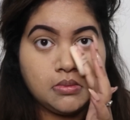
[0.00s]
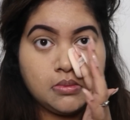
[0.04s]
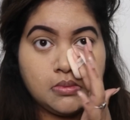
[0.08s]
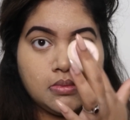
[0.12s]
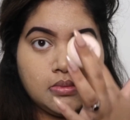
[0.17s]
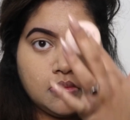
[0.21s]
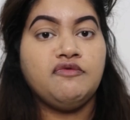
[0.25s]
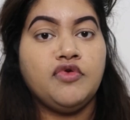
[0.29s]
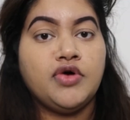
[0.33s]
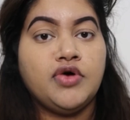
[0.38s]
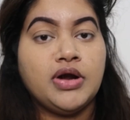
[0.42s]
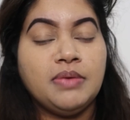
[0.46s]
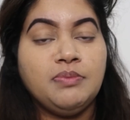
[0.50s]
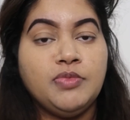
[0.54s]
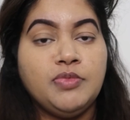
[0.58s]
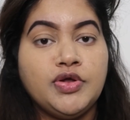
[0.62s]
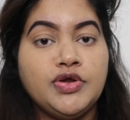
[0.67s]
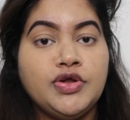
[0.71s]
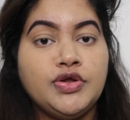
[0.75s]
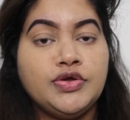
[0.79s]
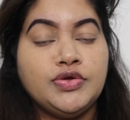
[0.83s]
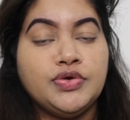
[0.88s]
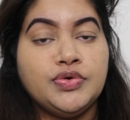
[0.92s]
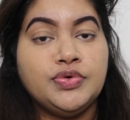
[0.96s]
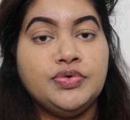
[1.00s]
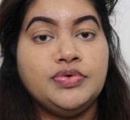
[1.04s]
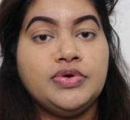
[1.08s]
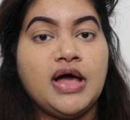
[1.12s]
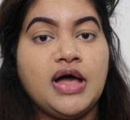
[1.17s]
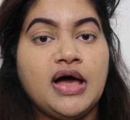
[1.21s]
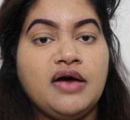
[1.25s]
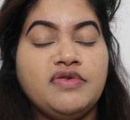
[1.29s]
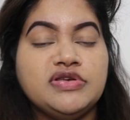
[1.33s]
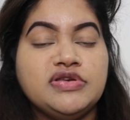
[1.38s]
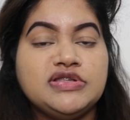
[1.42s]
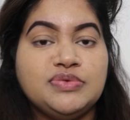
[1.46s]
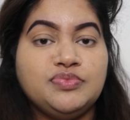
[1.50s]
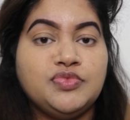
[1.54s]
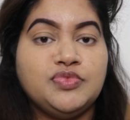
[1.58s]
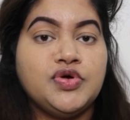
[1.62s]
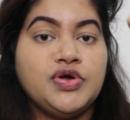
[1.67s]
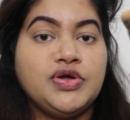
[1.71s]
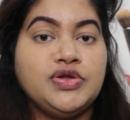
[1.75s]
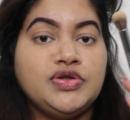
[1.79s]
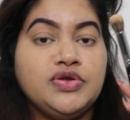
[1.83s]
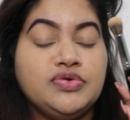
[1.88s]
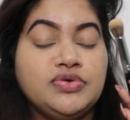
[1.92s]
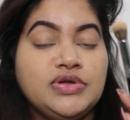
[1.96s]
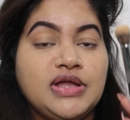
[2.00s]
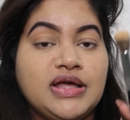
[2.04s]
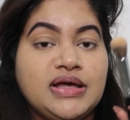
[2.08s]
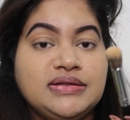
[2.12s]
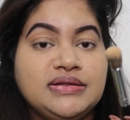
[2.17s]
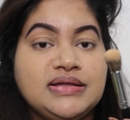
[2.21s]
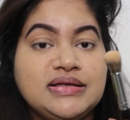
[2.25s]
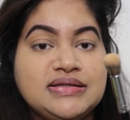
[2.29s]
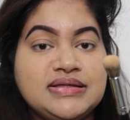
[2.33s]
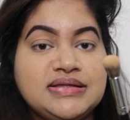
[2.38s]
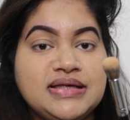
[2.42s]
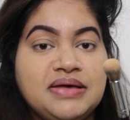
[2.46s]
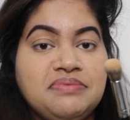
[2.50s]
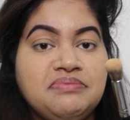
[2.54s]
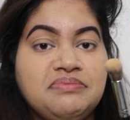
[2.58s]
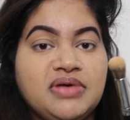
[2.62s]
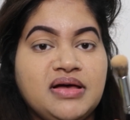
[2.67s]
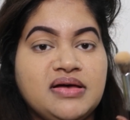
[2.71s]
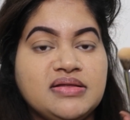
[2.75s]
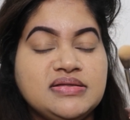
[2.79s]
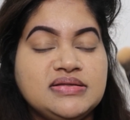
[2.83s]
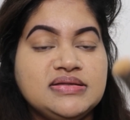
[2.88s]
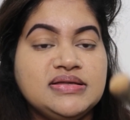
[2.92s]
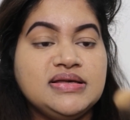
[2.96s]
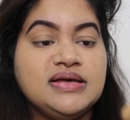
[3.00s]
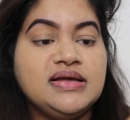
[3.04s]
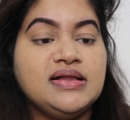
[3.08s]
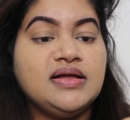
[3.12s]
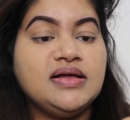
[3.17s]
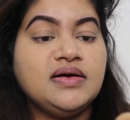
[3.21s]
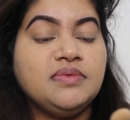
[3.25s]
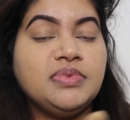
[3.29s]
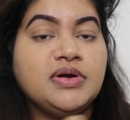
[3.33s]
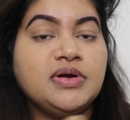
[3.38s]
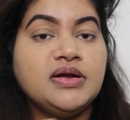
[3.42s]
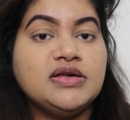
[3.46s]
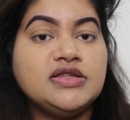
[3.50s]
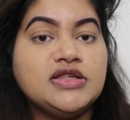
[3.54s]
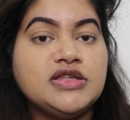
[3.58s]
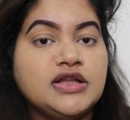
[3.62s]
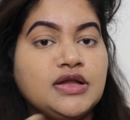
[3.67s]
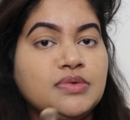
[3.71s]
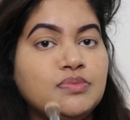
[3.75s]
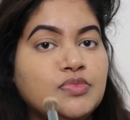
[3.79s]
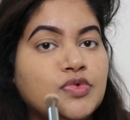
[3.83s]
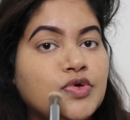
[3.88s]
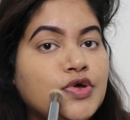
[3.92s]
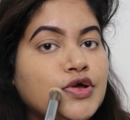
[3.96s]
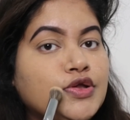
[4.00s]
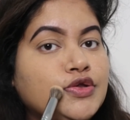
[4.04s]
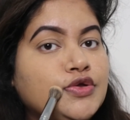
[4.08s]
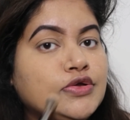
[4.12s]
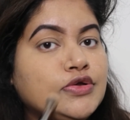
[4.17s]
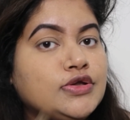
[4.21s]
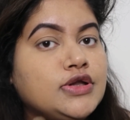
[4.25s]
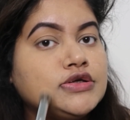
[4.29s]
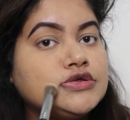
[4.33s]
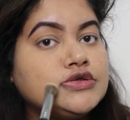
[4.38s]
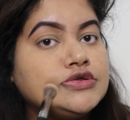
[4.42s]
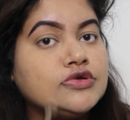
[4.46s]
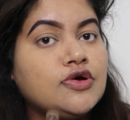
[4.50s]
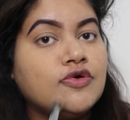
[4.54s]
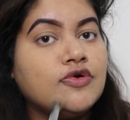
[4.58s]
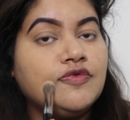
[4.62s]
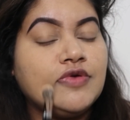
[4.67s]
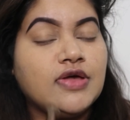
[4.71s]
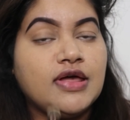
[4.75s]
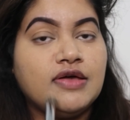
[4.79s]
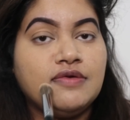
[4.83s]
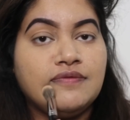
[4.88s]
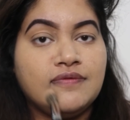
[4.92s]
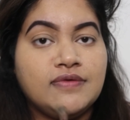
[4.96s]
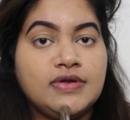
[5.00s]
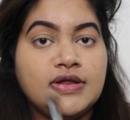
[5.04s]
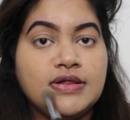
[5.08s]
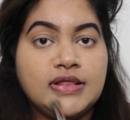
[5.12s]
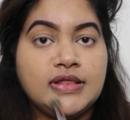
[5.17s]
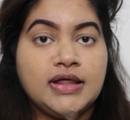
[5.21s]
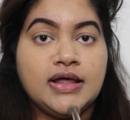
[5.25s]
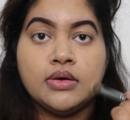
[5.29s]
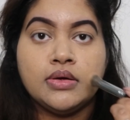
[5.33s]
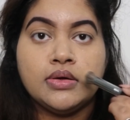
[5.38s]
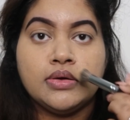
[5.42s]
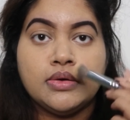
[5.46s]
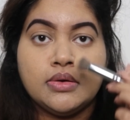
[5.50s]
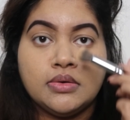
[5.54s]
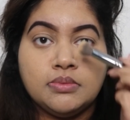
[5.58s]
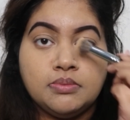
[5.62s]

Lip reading: What I'm gonna do now is I'm going to take the same concealer brush and I'm going to dust off everything,